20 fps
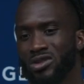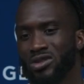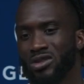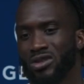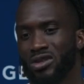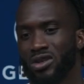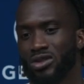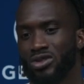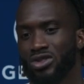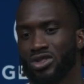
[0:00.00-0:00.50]

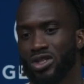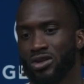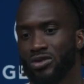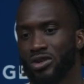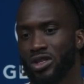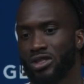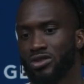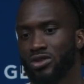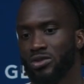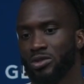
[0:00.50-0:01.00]
you know,
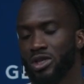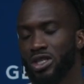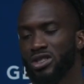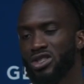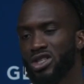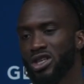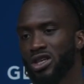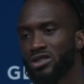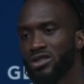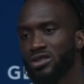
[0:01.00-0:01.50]
generate so many
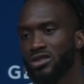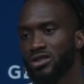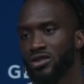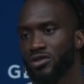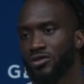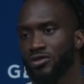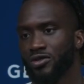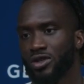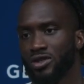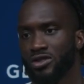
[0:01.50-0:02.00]
chances in
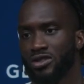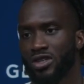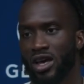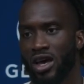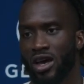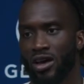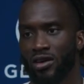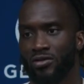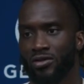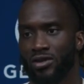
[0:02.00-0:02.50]
the first
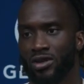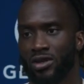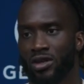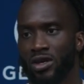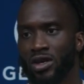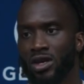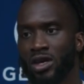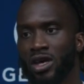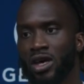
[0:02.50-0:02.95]
half and